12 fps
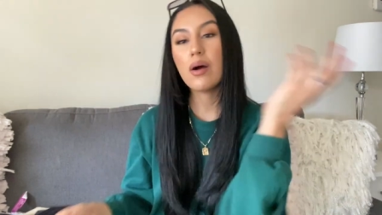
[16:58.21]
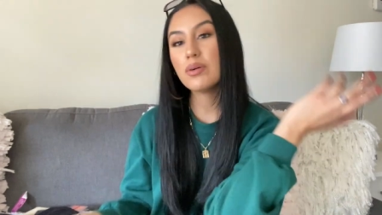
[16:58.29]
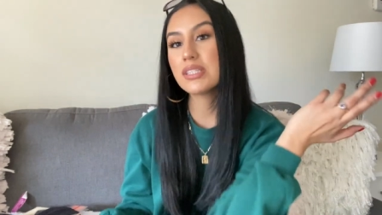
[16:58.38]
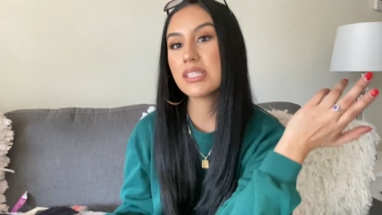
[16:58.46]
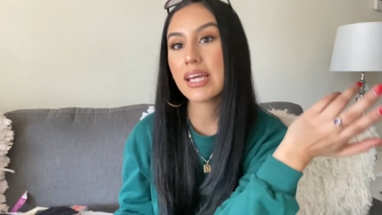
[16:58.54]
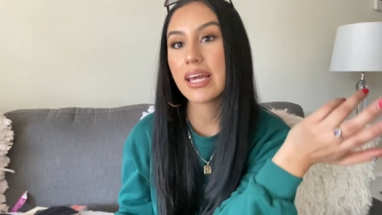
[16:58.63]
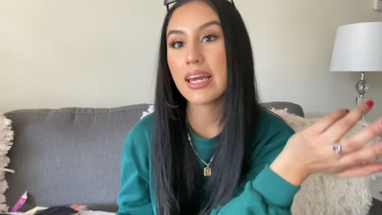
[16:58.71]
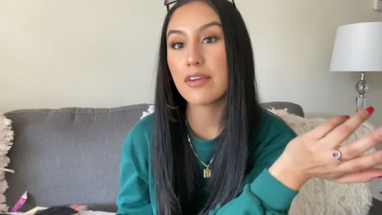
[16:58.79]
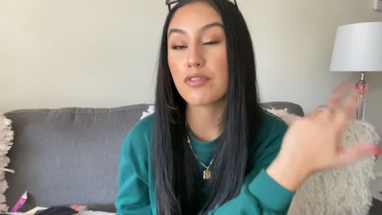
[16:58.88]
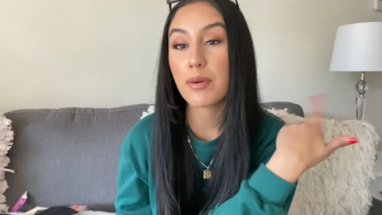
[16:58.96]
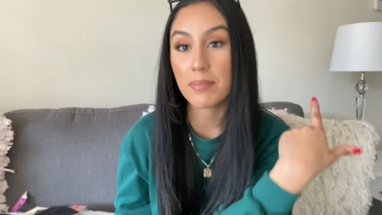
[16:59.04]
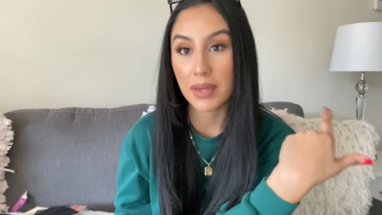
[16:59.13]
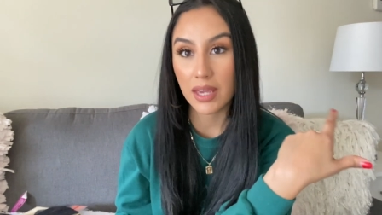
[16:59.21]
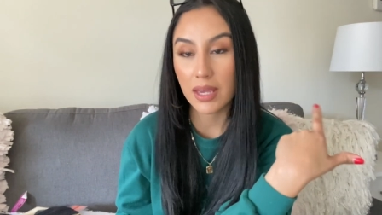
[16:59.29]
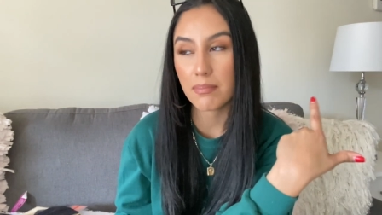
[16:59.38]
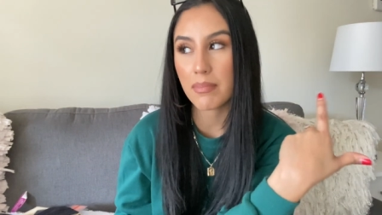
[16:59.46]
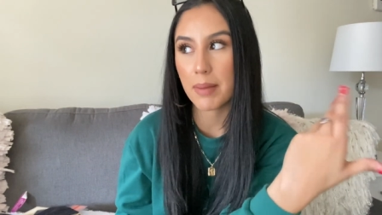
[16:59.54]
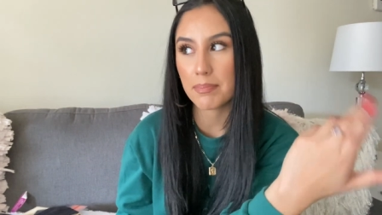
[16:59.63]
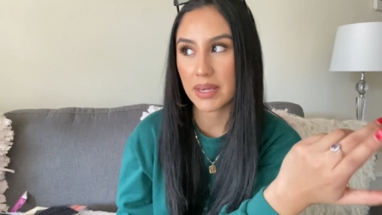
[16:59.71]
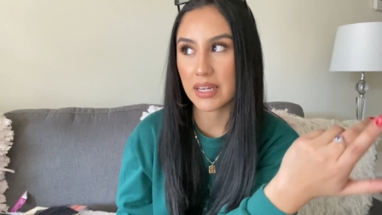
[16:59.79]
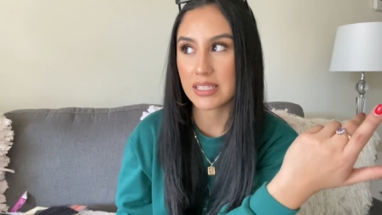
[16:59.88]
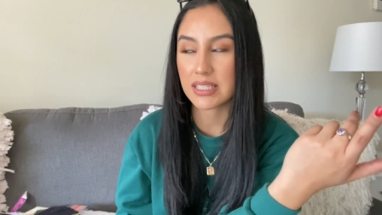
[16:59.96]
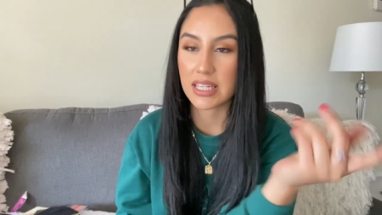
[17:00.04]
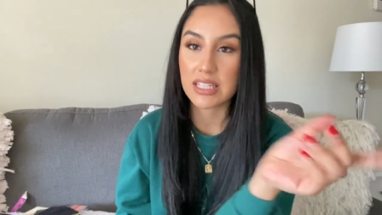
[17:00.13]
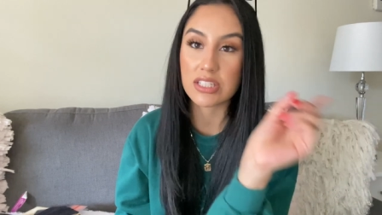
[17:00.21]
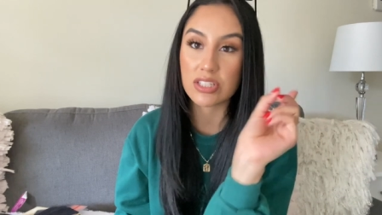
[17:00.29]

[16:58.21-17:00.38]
I would say for me, my biggest things